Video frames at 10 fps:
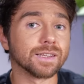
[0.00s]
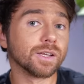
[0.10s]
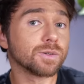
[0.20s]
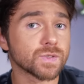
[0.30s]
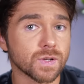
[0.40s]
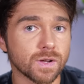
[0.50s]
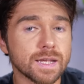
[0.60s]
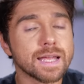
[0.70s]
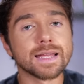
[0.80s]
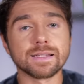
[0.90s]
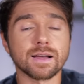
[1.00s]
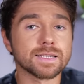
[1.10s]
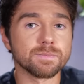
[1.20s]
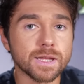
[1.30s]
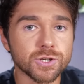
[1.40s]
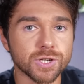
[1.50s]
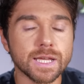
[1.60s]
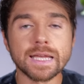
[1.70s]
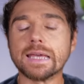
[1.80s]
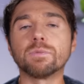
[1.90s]
loans on, not to mention
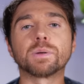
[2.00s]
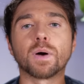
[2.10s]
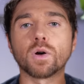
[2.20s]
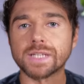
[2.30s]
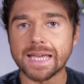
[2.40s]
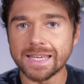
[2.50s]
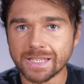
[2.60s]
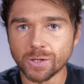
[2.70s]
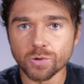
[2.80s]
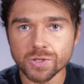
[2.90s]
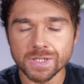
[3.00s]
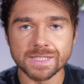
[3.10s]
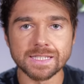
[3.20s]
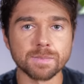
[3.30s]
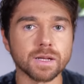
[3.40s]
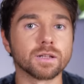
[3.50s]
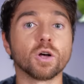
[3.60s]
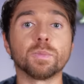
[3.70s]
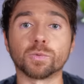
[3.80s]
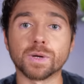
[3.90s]
it would pose a huge systemic
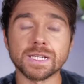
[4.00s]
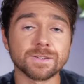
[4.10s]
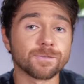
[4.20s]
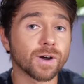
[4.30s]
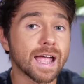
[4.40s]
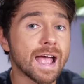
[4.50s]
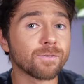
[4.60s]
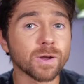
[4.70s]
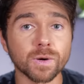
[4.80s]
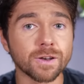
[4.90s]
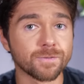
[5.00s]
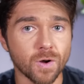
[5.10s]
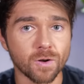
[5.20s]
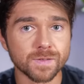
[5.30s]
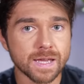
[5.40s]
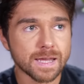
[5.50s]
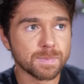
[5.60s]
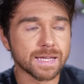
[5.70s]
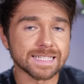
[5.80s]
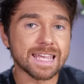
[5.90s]
global risk for everyone involved
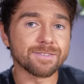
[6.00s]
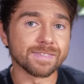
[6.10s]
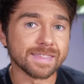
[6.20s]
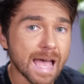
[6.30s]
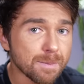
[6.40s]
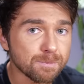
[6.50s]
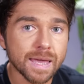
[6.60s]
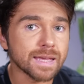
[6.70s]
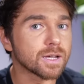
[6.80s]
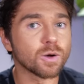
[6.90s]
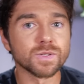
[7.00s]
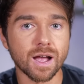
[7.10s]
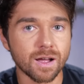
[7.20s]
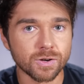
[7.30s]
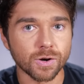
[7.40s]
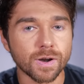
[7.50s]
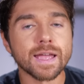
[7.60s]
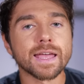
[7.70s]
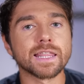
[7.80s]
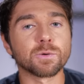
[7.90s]
because if that bank goes under,
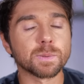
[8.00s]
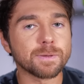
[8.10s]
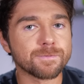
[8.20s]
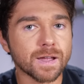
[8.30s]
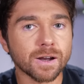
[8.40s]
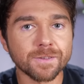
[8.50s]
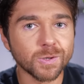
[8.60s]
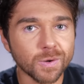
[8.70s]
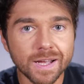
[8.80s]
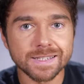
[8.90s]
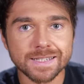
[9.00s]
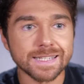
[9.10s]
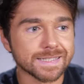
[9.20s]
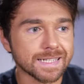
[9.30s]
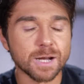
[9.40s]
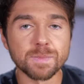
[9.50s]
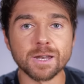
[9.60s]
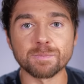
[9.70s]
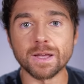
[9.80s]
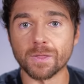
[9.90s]
there would be very few entities to come in
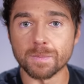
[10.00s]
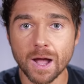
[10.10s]
and bail them